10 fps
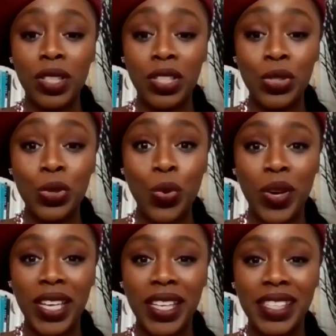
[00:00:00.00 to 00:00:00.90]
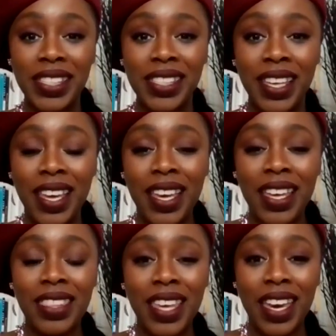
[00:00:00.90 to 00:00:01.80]
two queens
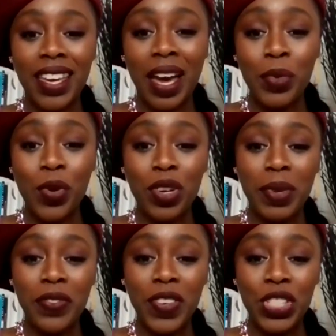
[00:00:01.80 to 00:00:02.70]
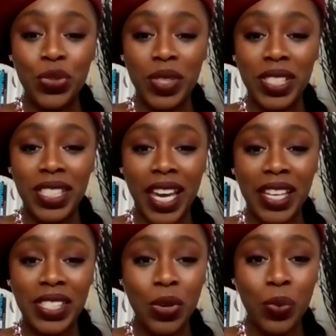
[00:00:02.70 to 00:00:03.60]
that I'm going to be featuring
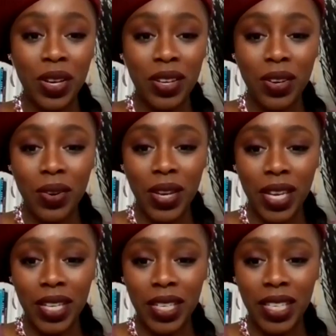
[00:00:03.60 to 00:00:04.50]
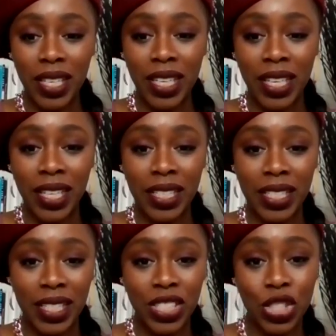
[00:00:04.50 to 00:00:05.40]
tonight. So we're going to go ahead and get
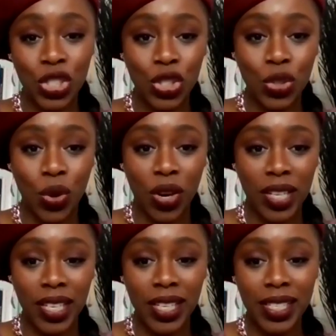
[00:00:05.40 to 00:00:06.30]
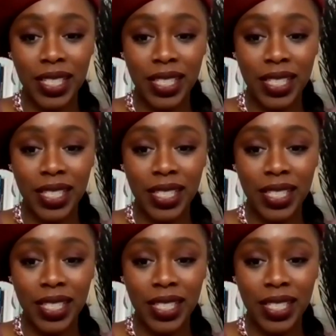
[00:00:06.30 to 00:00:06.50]
started.